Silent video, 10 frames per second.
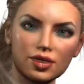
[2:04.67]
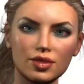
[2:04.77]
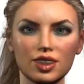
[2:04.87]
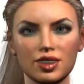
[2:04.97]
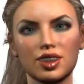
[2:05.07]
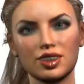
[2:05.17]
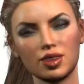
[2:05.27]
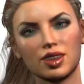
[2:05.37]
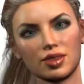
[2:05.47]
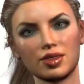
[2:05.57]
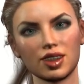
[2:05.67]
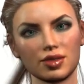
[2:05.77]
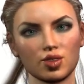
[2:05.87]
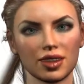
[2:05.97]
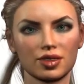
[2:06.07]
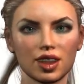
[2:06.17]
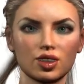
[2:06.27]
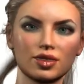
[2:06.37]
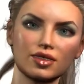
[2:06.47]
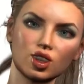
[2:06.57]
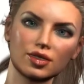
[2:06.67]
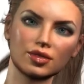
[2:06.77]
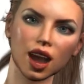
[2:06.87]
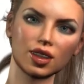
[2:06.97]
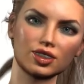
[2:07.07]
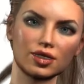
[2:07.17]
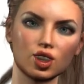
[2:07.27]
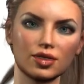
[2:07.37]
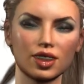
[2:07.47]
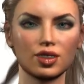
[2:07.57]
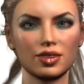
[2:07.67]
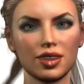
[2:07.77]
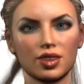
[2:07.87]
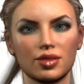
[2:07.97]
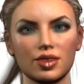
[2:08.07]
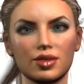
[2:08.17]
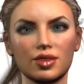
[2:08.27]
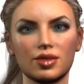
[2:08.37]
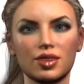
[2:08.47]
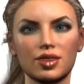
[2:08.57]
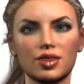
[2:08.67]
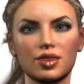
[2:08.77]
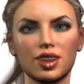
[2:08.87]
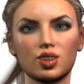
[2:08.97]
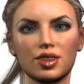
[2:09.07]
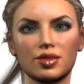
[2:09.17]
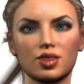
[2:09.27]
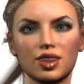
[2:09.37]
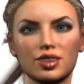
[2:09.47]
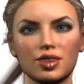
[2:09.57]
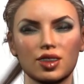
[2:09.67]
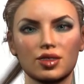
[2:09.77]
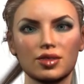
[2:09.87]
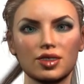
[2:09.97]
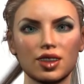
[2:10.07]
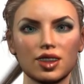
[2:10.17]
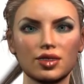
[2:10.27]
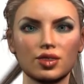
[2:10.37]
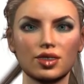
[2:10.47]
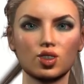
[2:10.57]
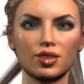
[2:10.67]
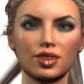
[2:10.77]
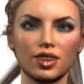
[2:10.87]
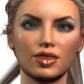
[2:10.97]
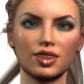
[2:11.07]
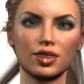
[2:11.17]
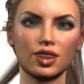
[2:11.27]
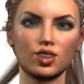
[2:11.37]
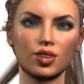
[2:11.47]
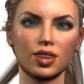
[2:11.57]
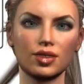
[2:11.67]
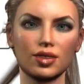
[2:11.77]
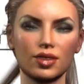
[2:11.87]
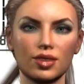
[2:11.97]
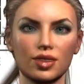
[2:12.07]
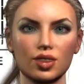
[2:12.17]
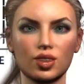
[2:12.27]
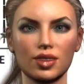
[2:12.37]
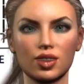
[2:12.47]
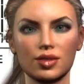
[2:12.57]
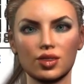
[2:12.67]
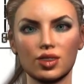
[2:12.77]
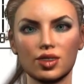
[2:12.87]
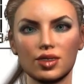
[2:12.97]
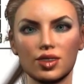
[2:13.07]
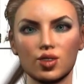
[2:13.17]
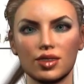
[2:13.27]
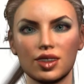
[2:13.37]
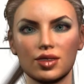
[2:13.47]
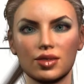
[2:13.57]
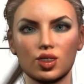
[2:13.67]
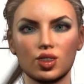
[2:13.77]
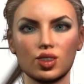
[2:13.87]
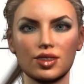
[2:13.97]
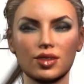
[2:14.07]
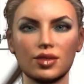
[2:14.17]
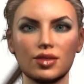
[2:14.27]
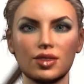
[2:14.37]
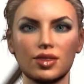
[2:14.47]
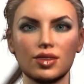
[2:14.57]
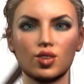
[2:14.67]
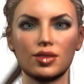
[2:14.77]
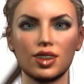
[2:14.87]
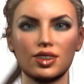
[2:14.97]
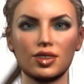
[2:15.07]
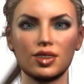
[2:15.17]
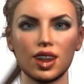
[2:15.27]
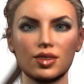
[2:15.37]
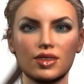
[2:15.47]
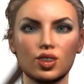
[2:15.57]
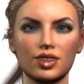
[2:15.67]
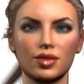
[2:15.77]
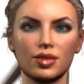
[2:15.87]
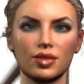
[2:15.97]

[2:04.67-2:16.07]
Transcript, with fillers: case the signal from one cable would pass to the other conductor. We can have this problem between the two cables of the same pair or between cables of different pairs. Reversed cables.